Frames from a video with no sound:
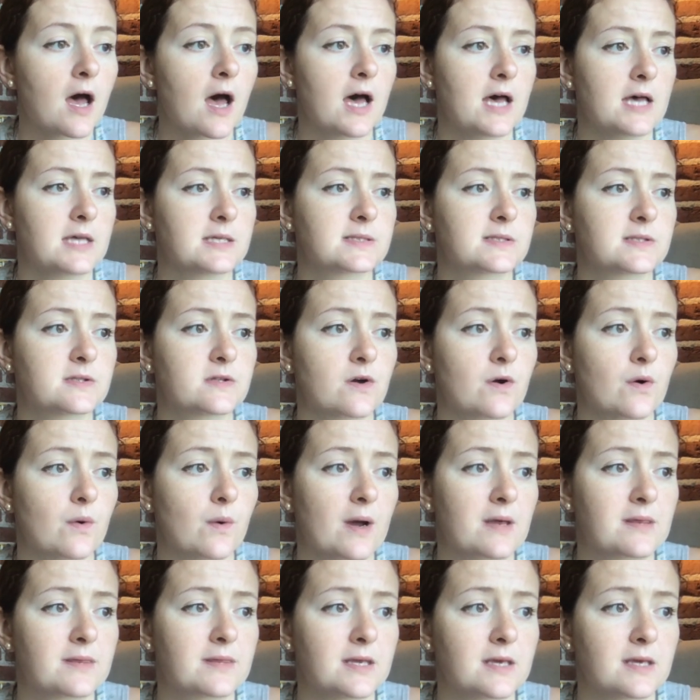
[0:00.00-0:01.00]
So
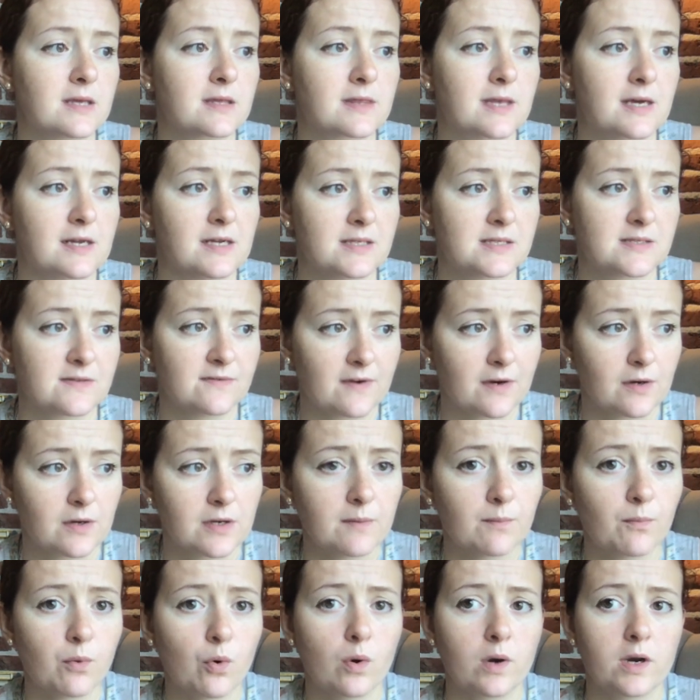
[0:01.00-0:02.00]
I think that it's very
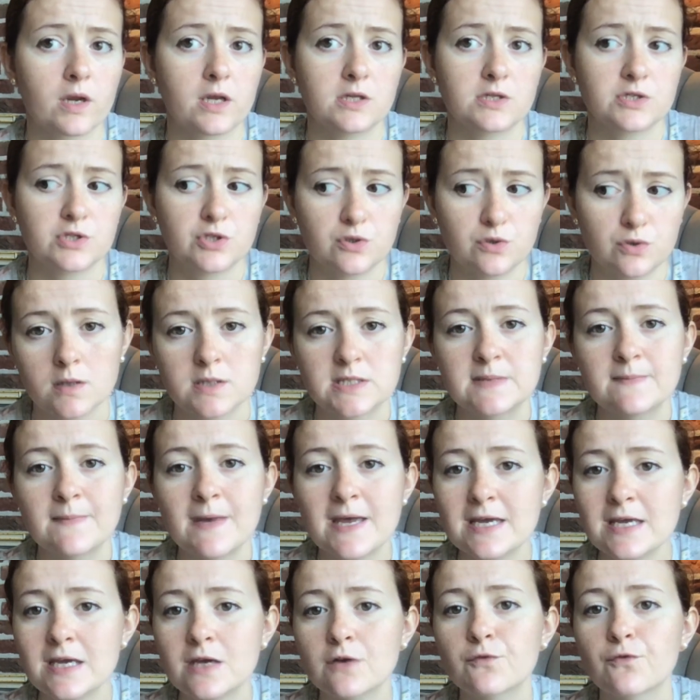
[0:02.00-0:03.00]
important to
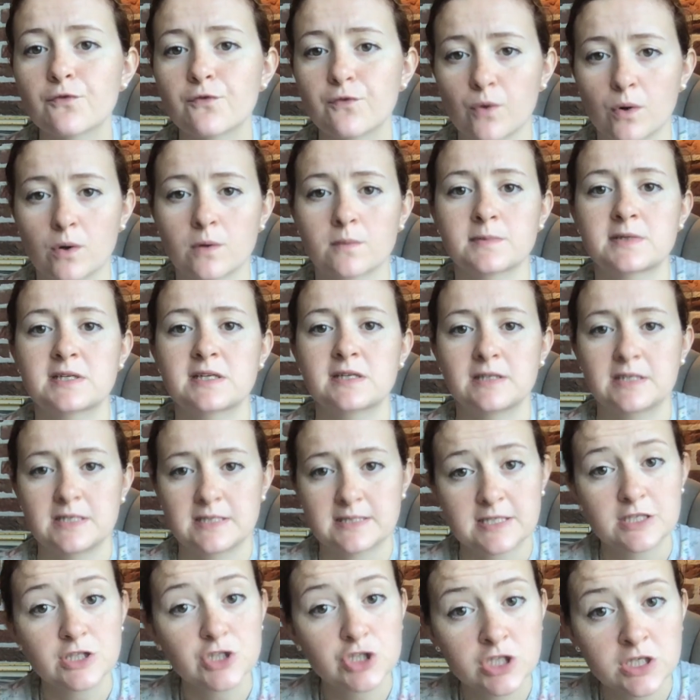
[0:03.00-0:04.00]
make informed
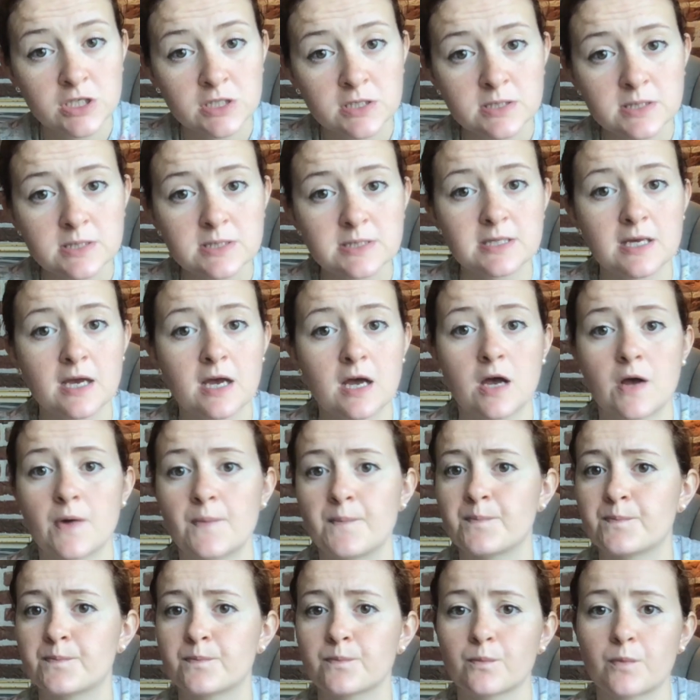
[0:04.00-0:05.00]
decisions,
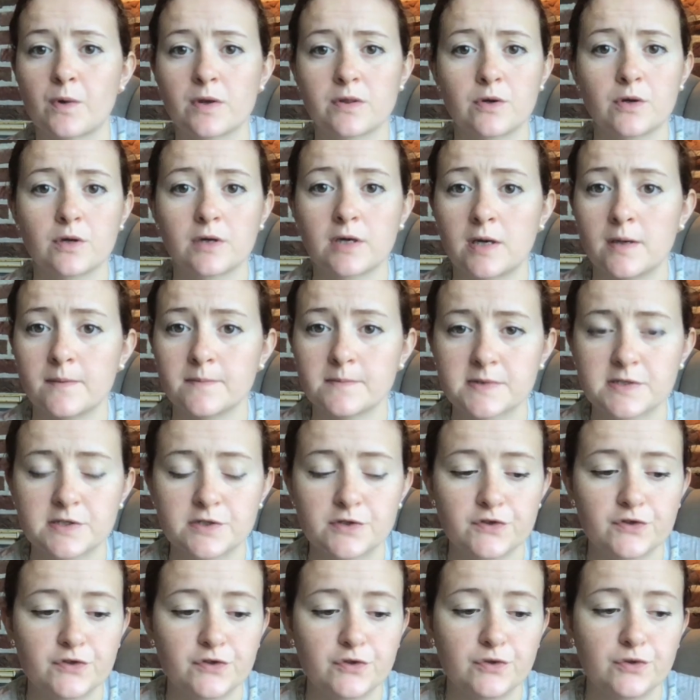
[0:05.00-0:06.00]
whether it comes
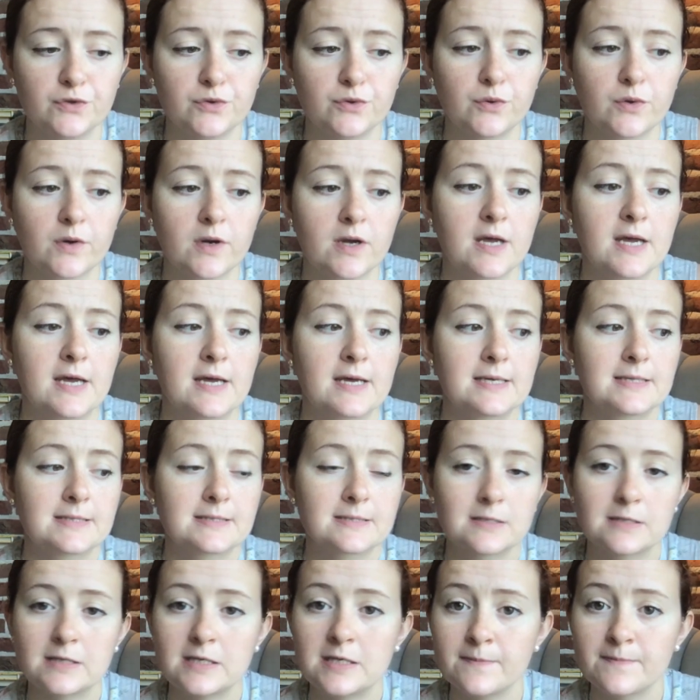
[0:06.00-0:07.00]
to
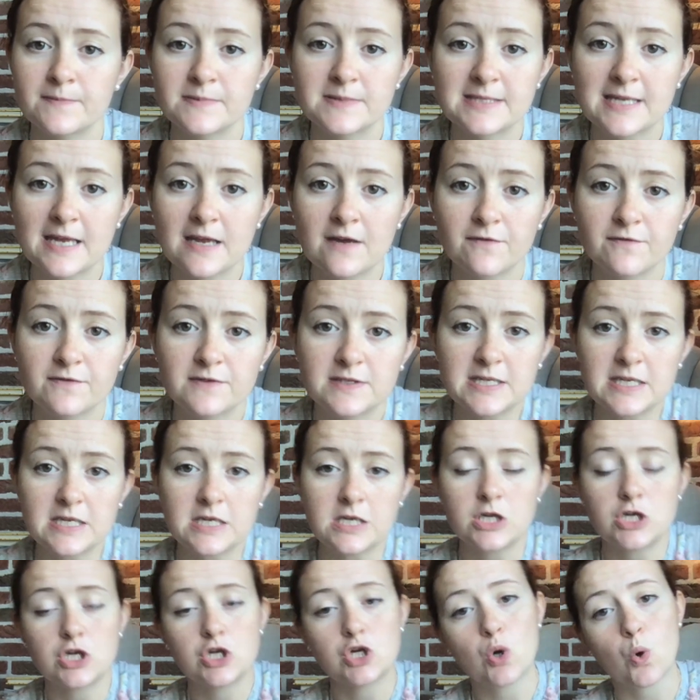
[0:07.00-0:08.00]
sleep
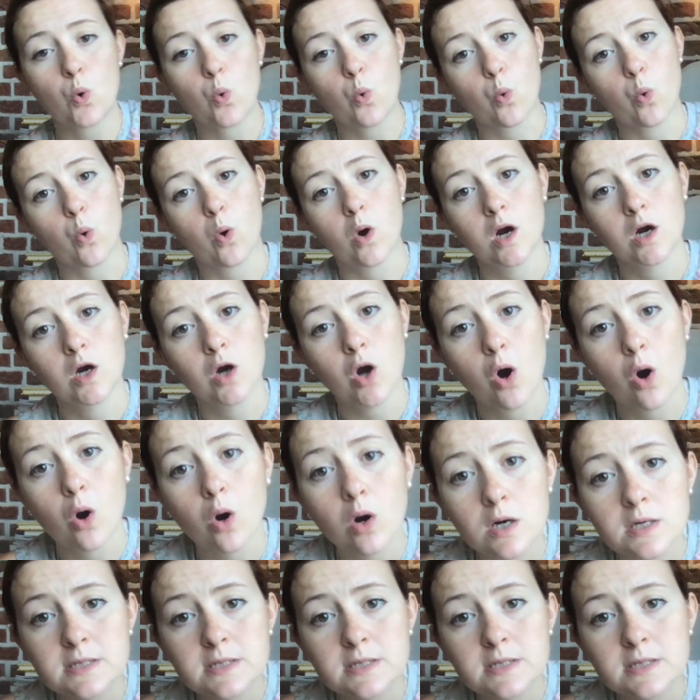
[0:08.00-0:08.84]
safety or car